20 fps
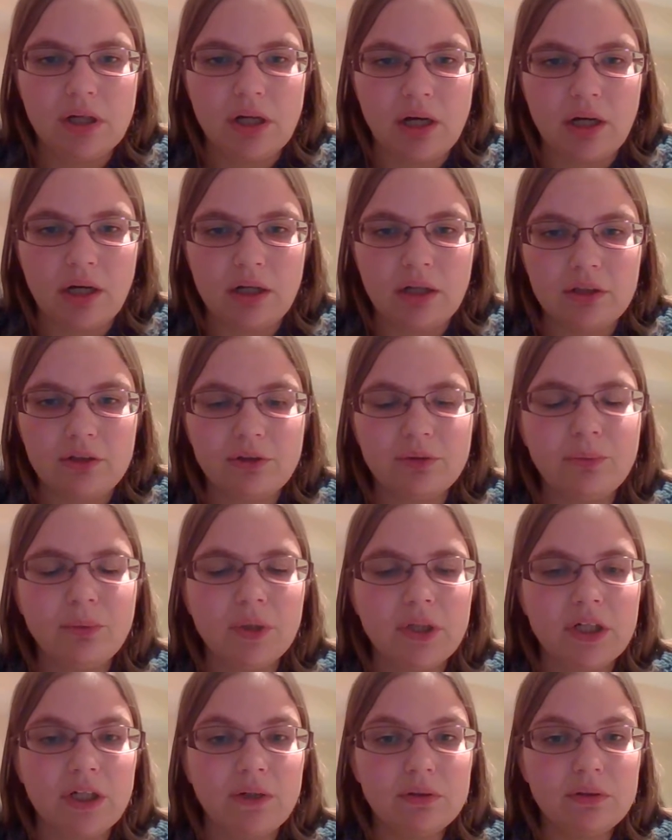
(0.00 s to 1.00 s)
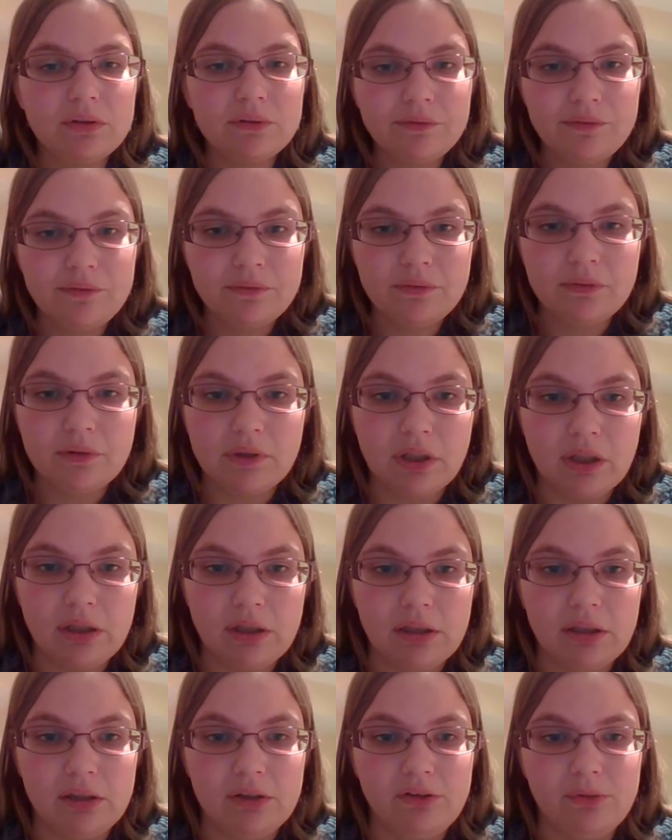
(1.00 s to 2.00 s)
to work out of,
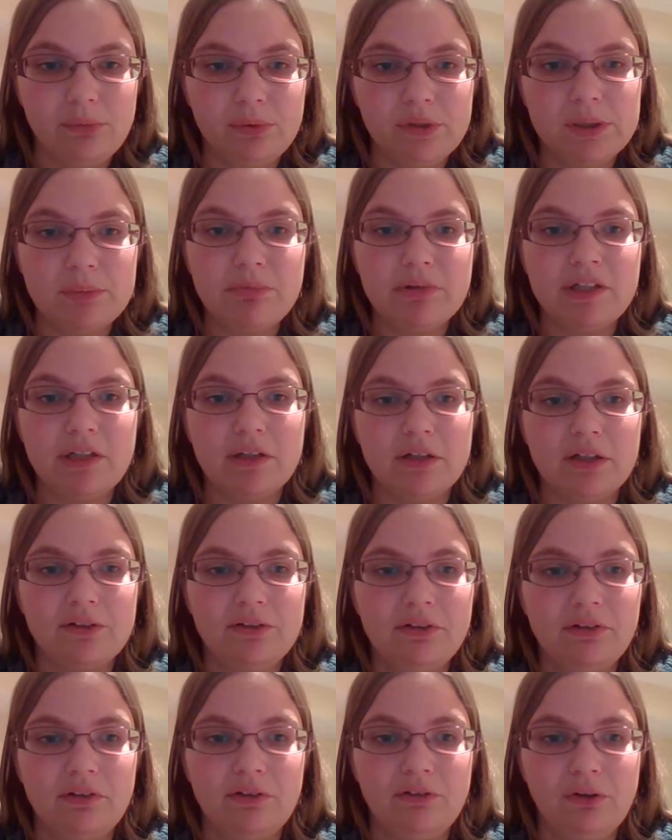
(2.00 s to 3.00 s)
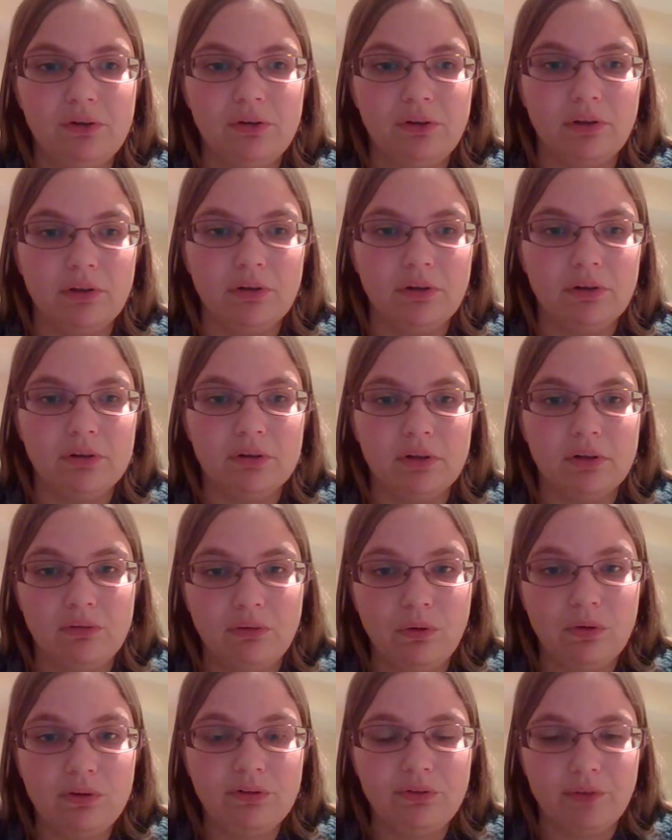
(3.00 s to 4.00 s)
and you would complete lessons and you could earn a
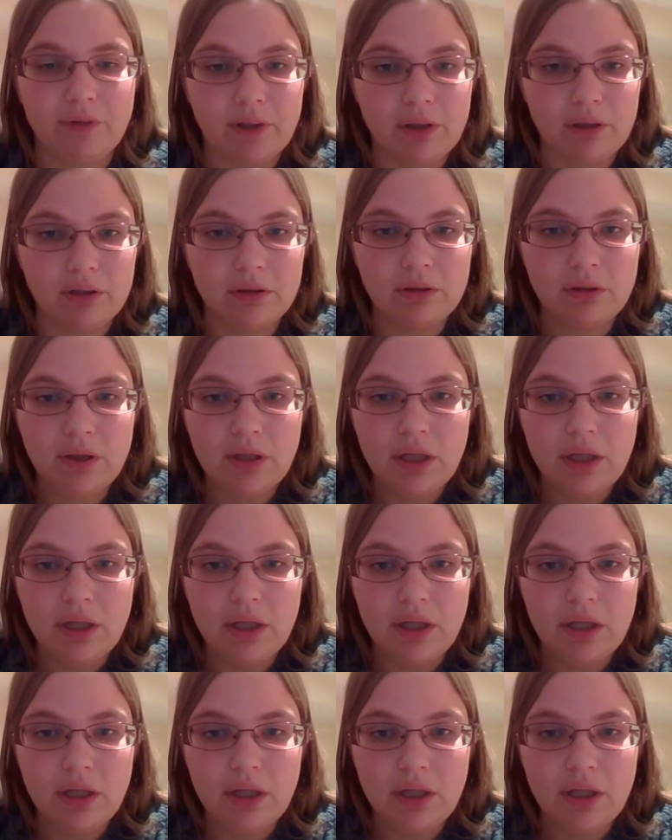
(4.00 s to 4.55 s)
course credit.